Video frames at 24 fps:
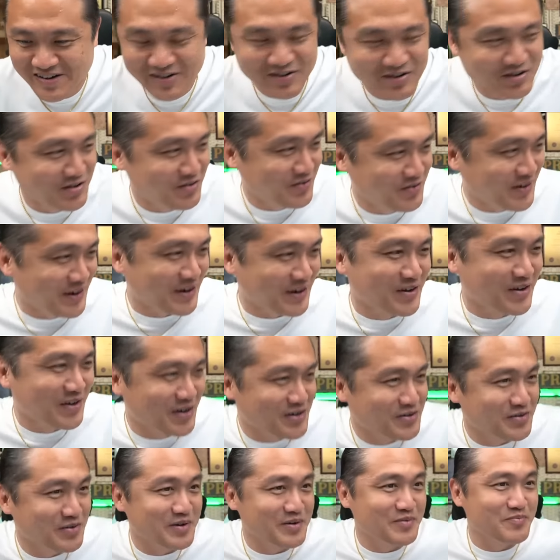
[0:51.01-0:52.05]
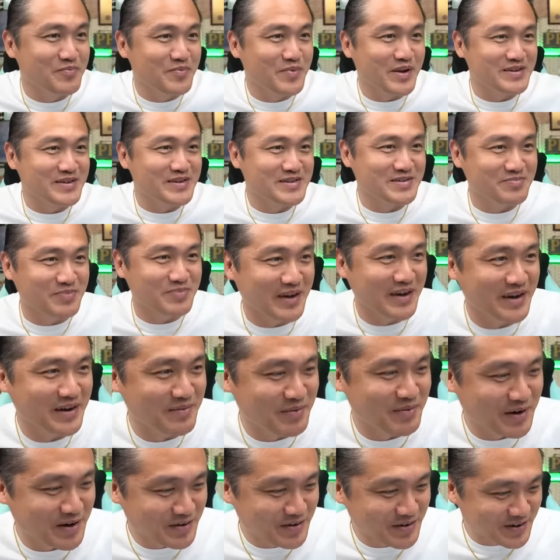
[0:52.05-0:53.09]
Oh my gosh, we missed by
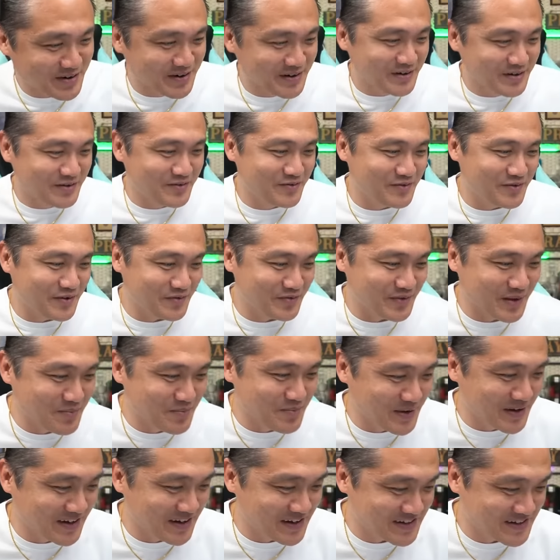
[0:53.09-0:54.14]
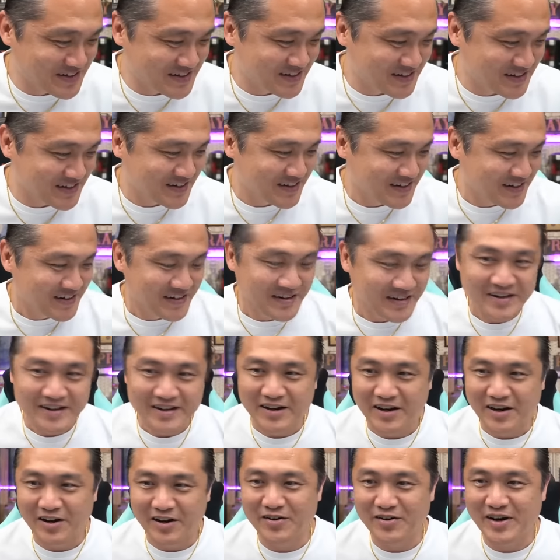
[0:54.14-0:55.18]
about 15 minutes.
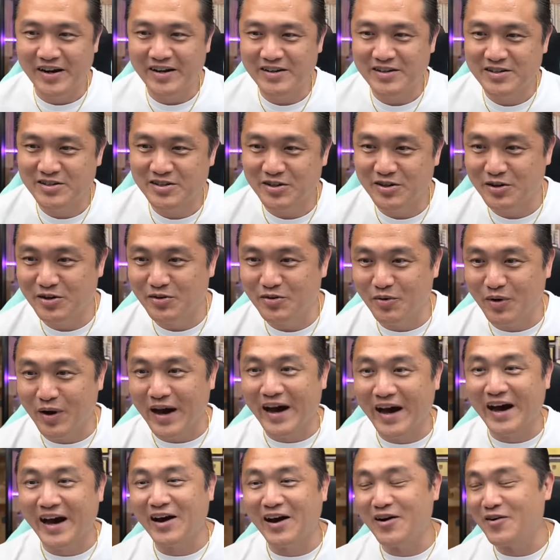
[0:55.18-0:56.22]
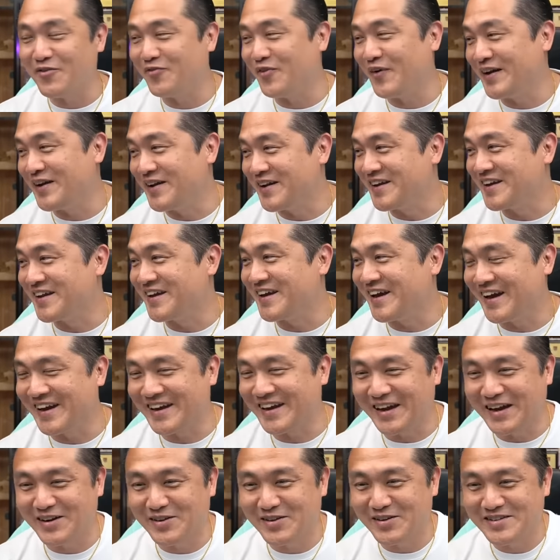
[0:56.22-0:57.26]
All right, so wow, finally I
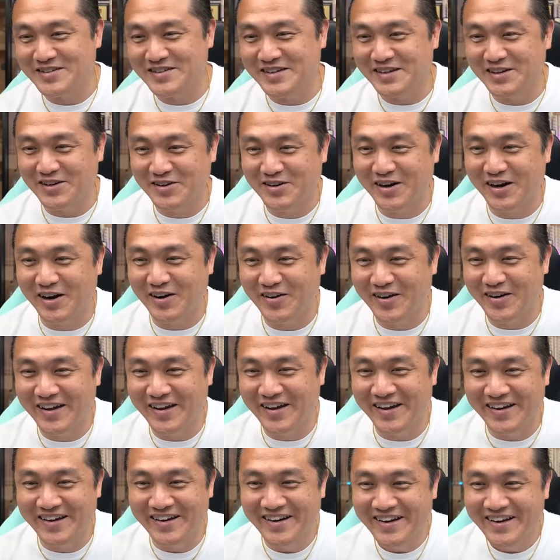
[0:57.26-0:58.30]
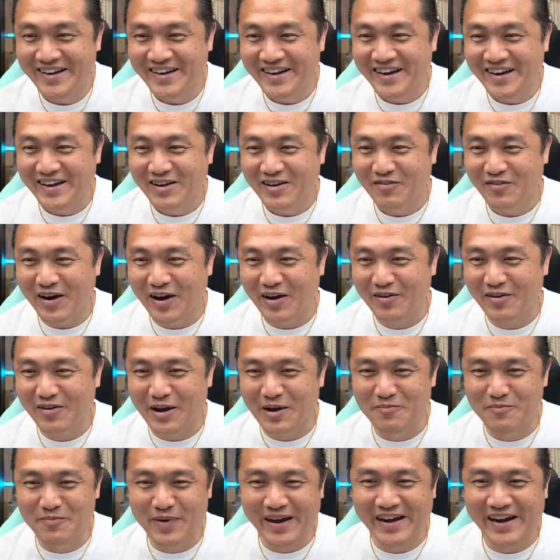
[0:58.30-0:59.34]
get to see the crowd in.
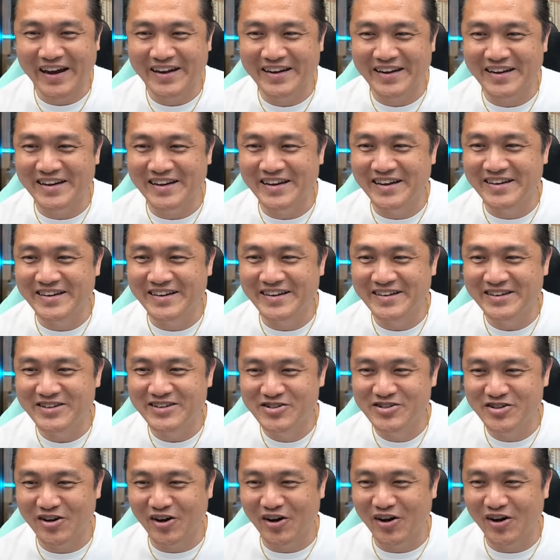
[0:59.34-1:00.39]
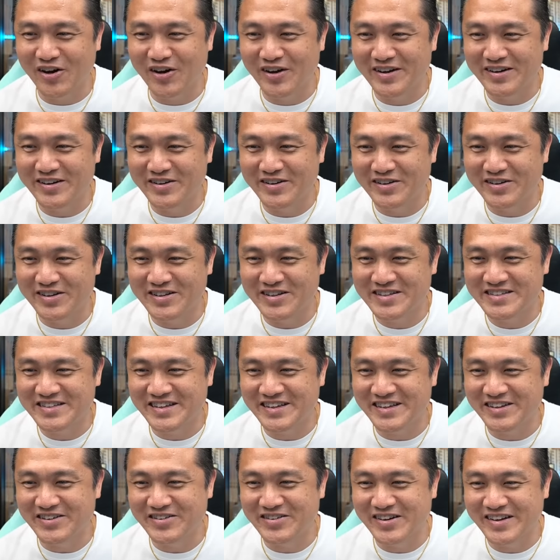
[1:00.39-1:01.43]
Welcome back, Adeline, John, good to
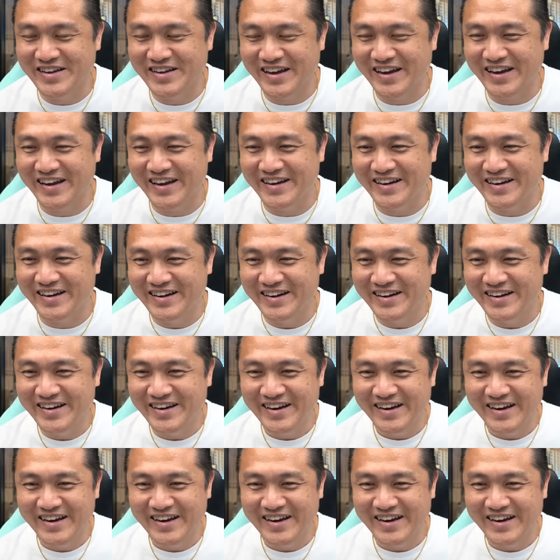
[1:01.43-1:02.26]
see you again.